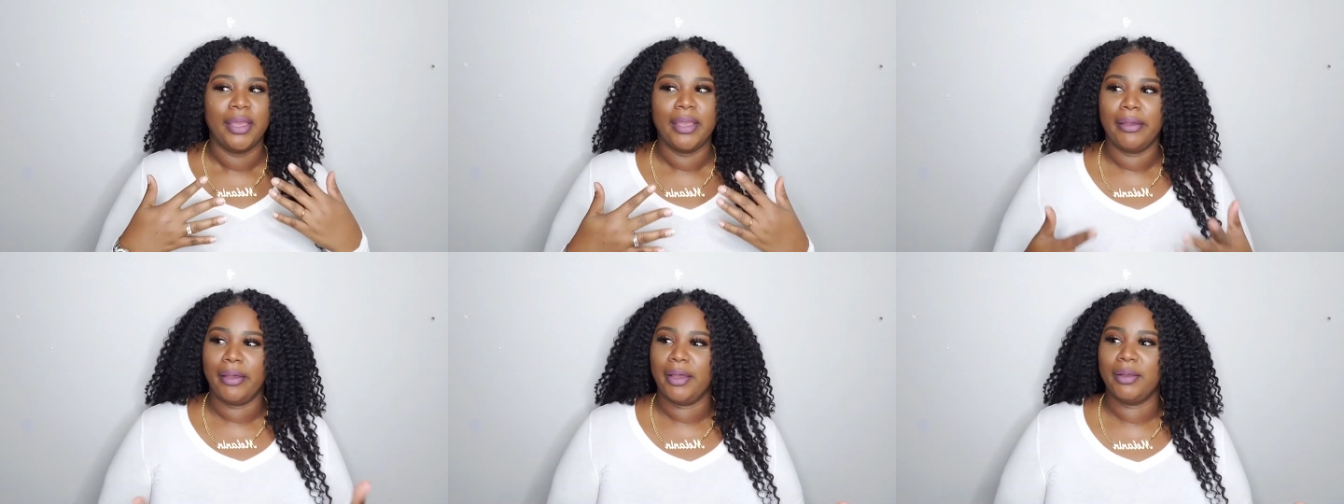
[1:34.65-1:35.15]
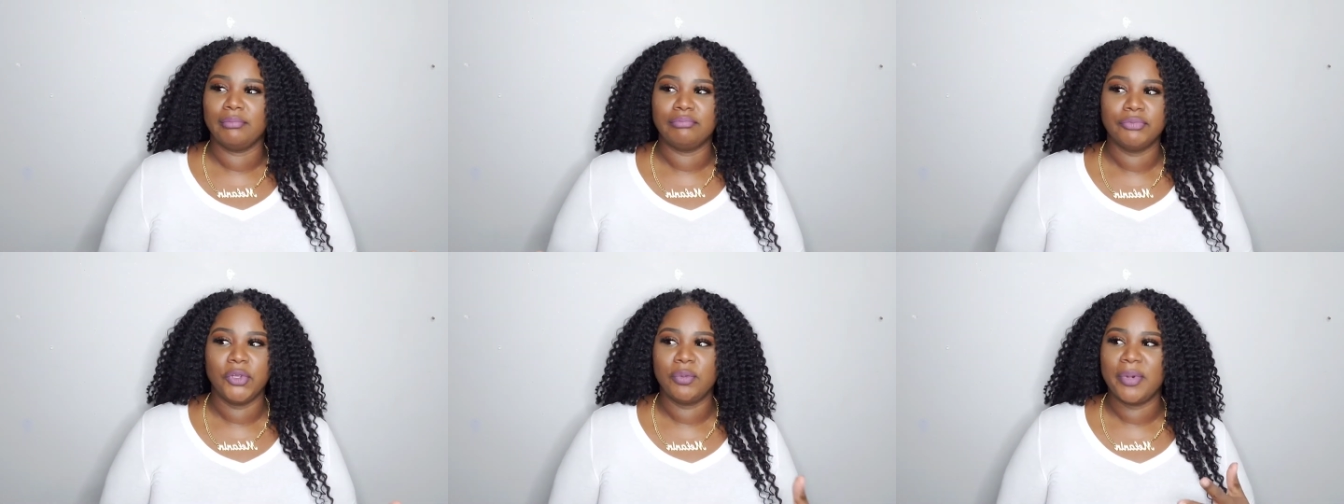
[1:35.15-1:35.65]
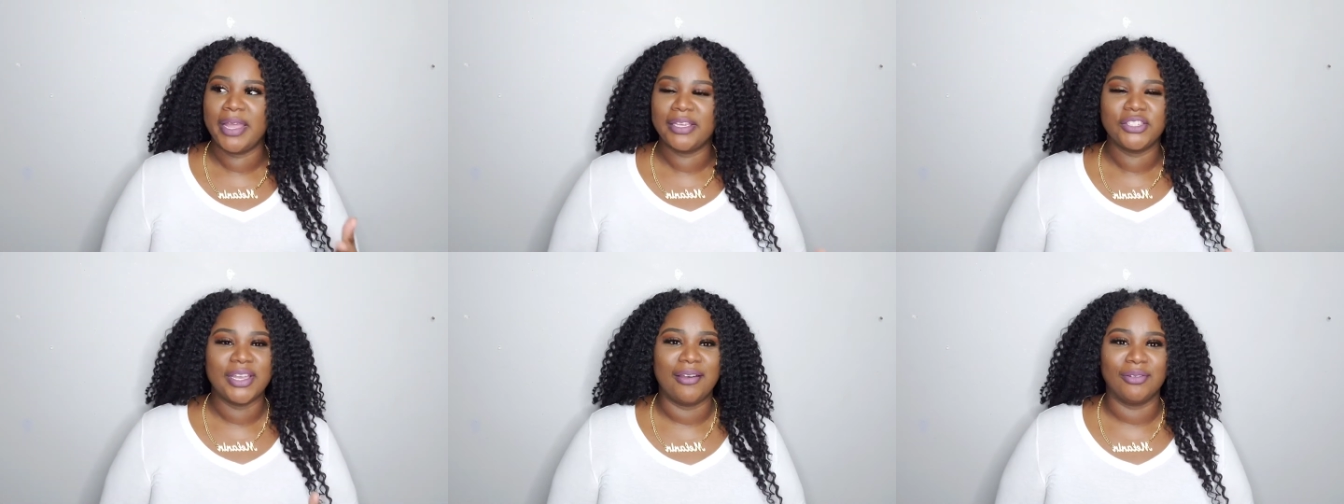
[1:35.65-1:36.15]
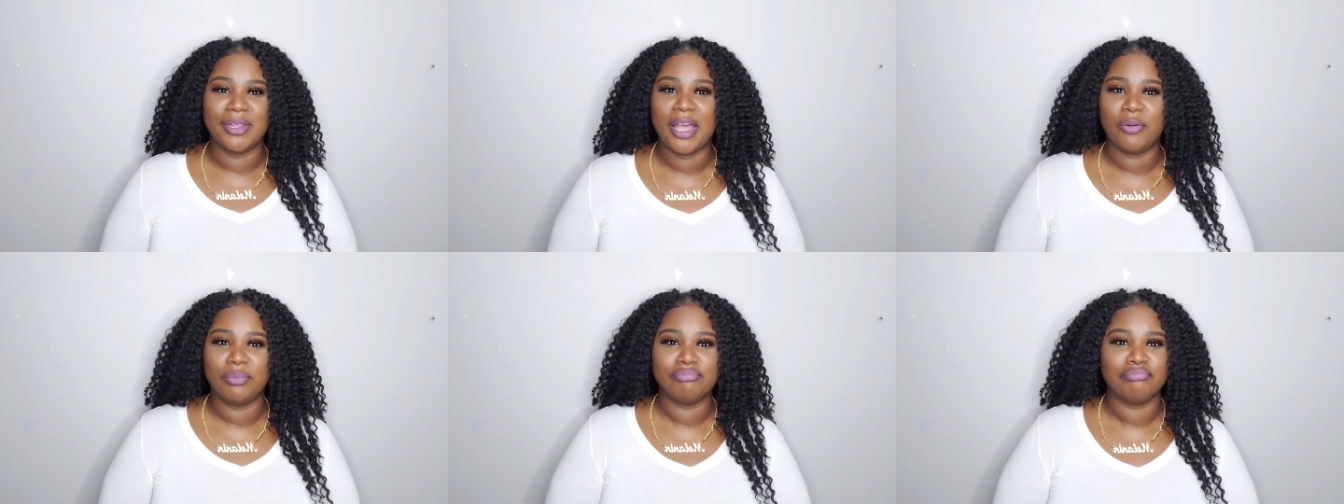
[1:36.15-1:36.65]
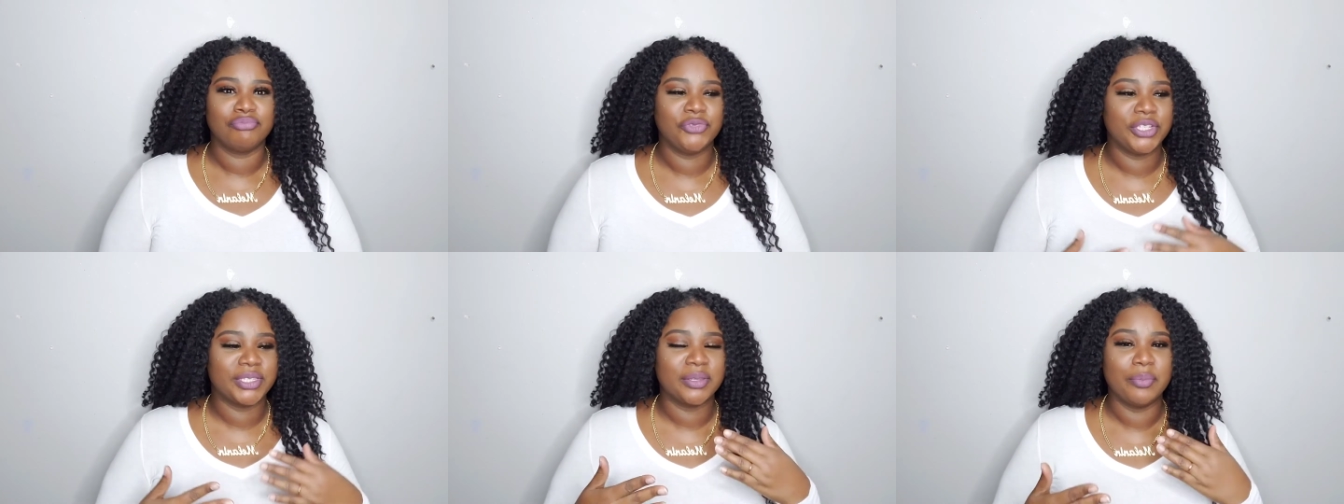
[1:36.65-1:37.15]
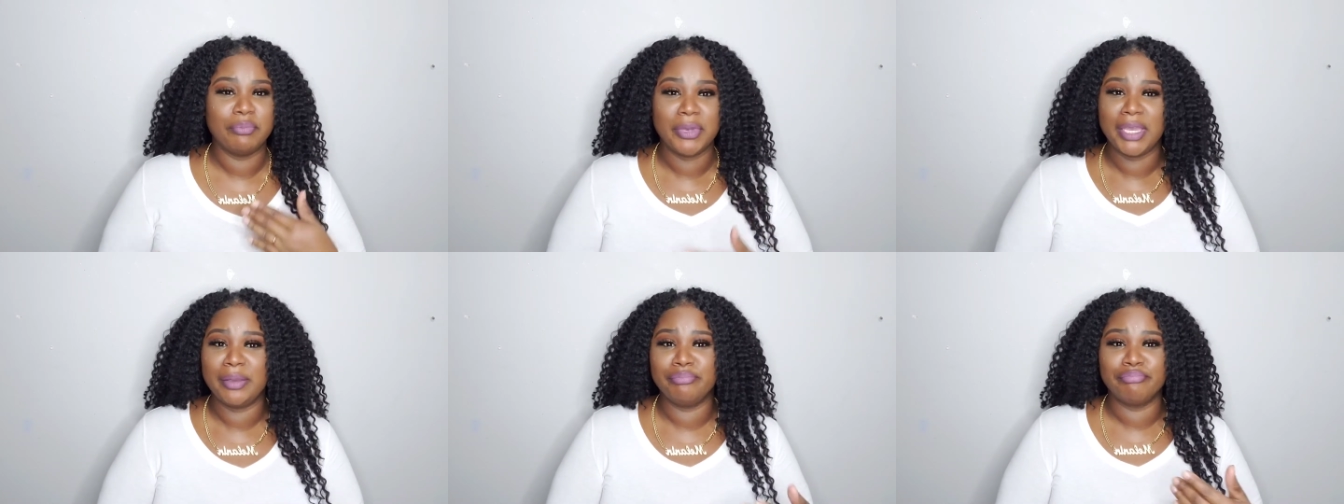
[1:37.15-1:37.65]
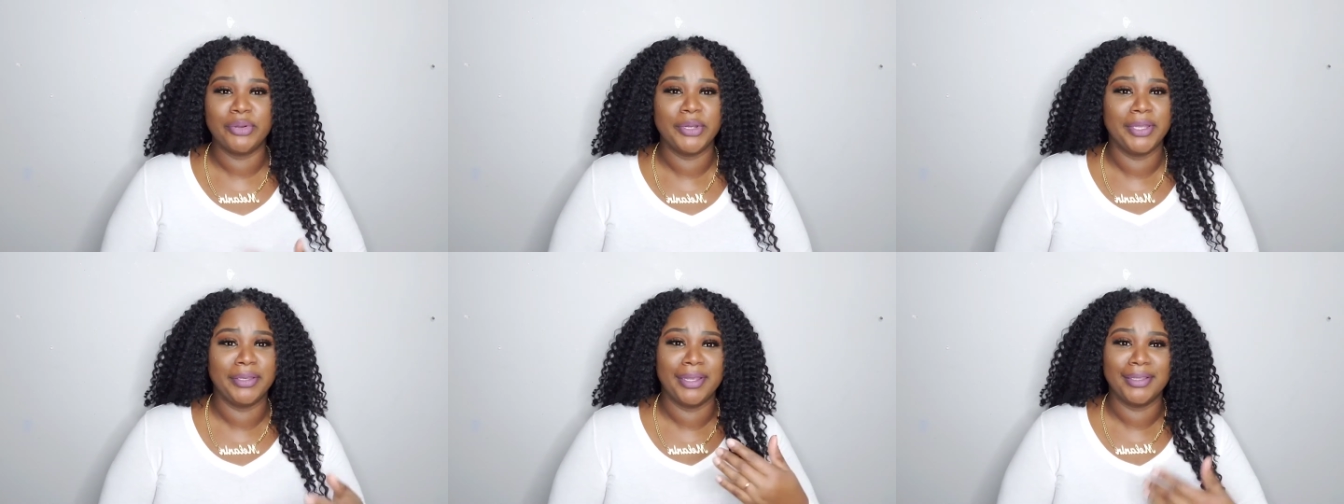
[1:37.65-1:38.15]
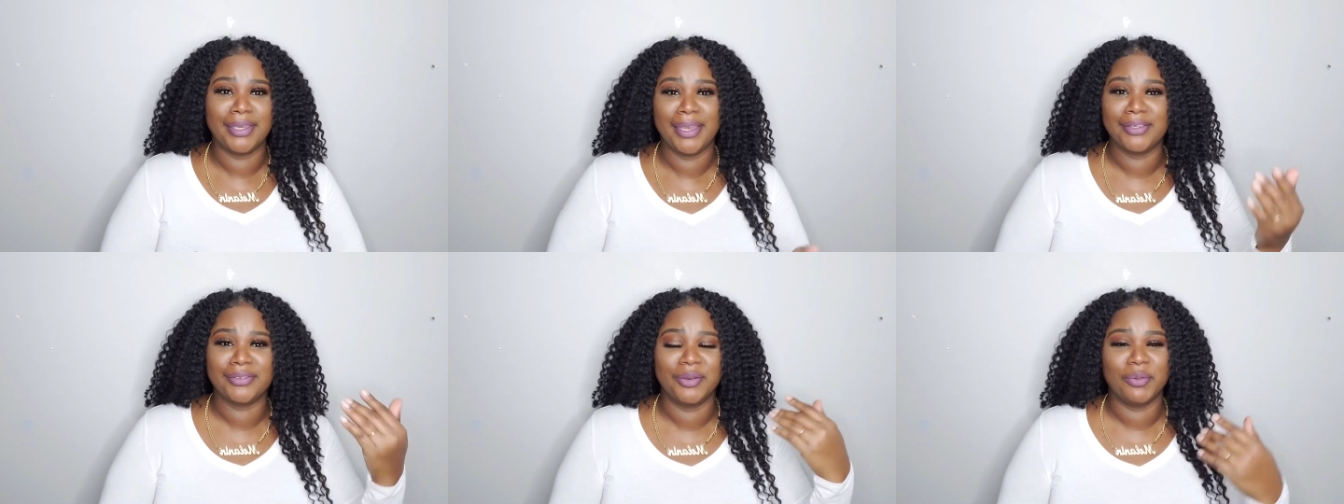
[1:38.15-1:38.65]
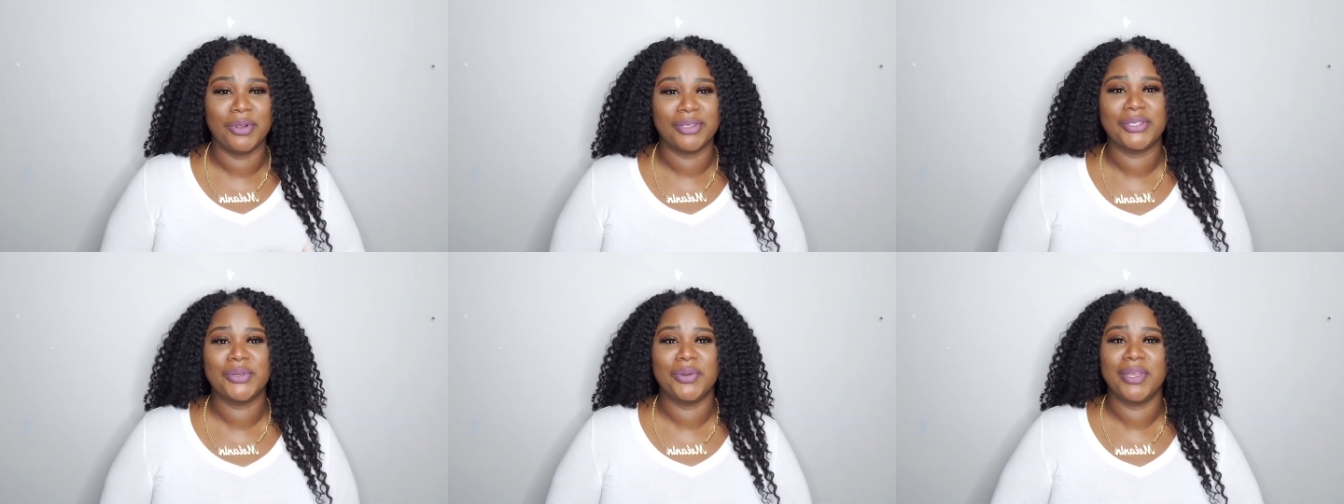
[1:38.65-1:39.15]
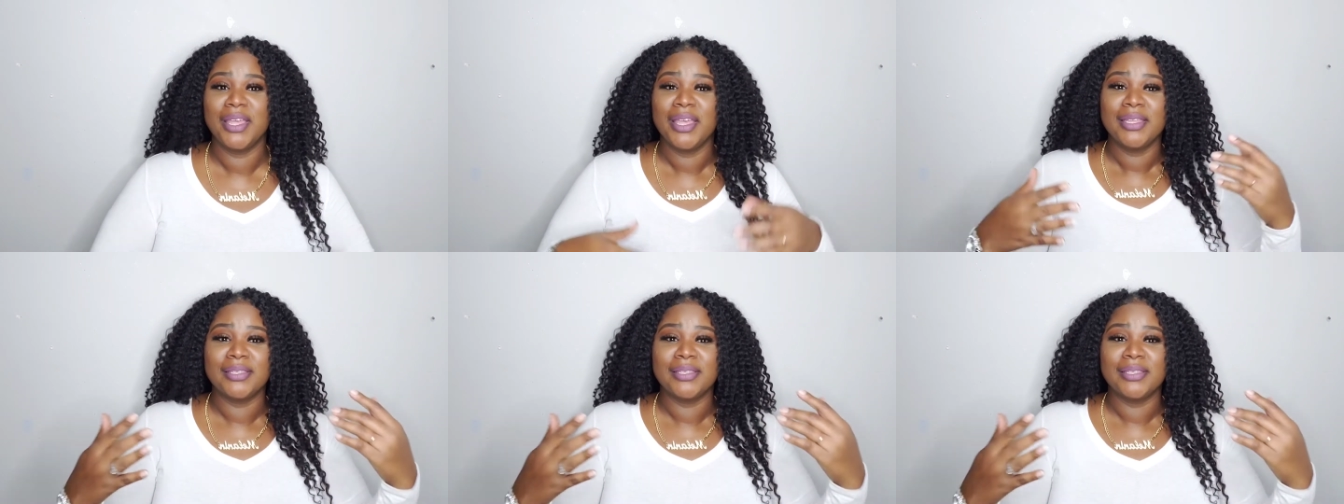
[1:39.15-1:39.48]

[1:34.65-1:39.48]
Um, nobody shouting out, just me putting dedication and work to it.